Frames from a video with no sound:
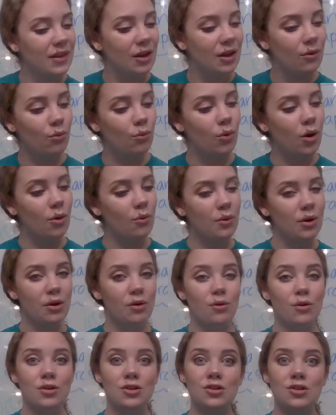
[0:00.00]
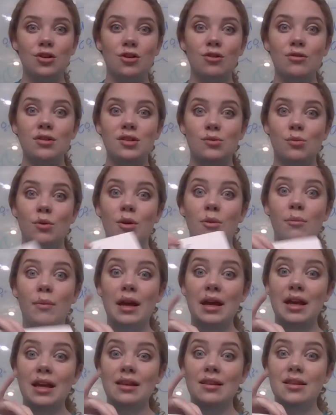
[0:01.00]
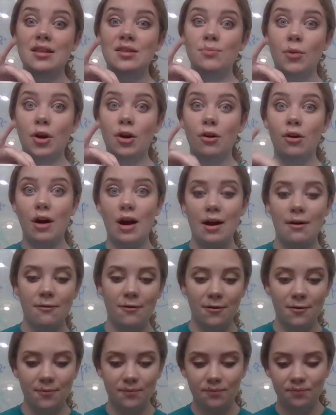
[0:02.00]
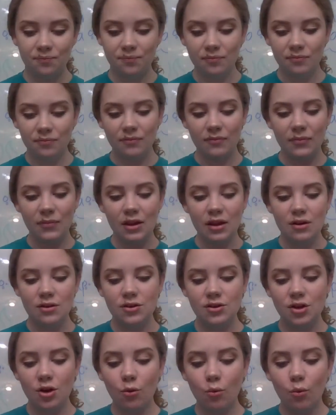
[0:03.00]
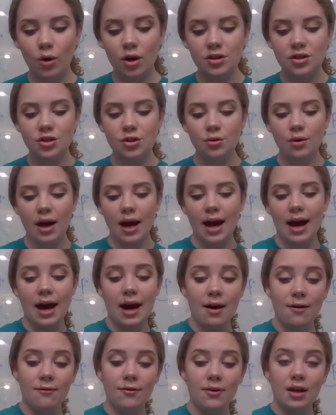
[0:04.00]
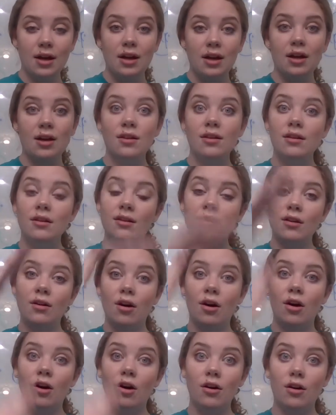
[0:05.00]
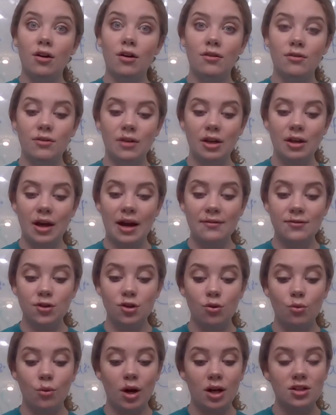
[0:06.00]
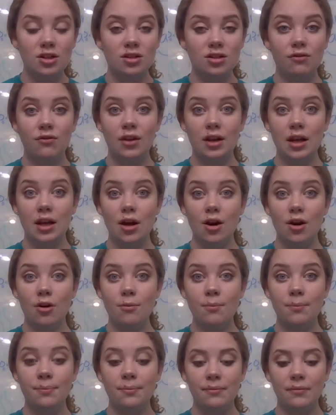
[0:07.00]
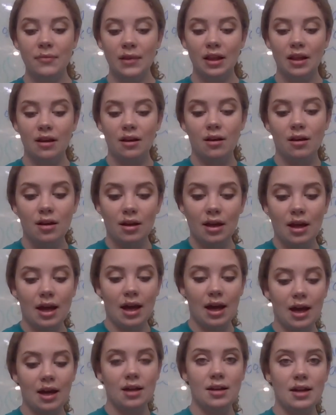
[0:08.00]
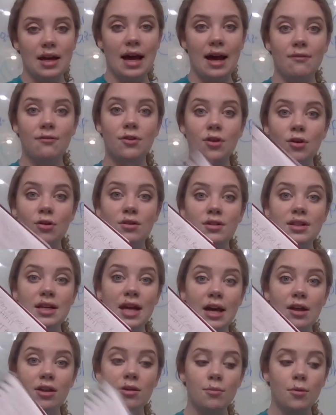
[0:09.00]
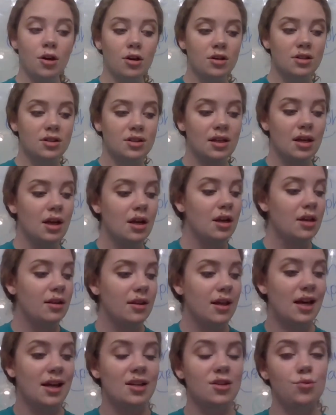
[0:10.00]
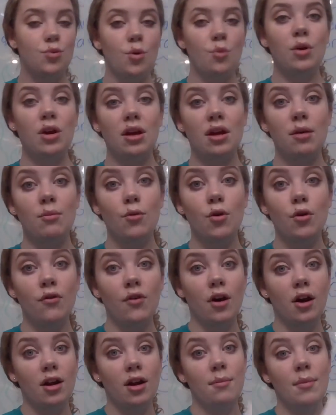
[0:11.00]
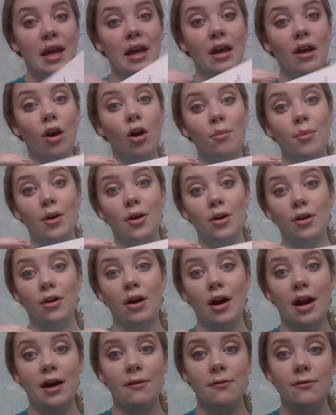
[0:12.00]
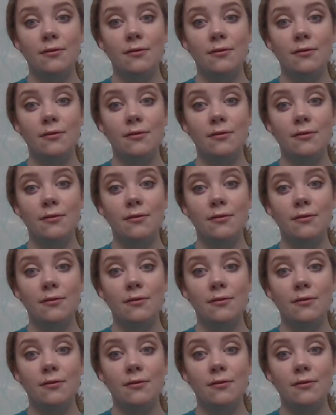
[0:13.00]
what we are going to do is we're making this bar graph. So once you have all, like after you watch the video and have your tally marks, that is when we can move on and make our bar graph.